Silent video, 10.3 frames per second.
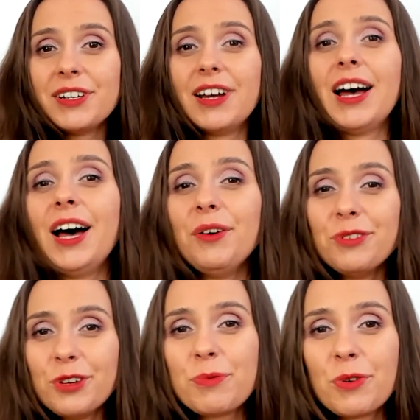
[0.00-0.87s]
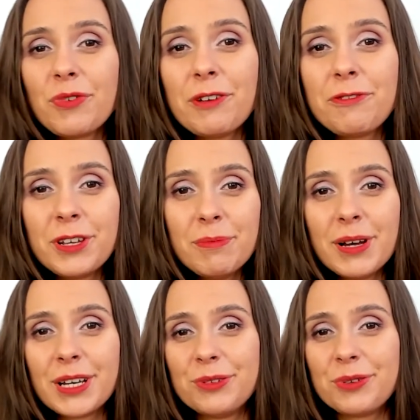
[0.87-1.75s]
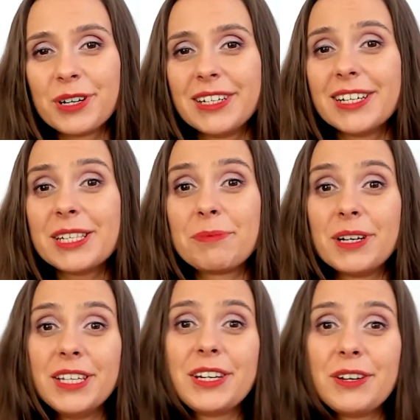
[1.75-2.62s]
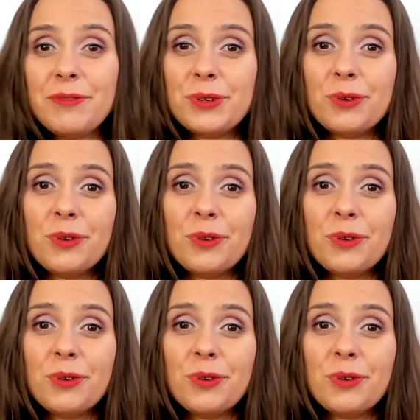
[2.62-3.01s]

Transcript: How do you provide feedback during the sprint review?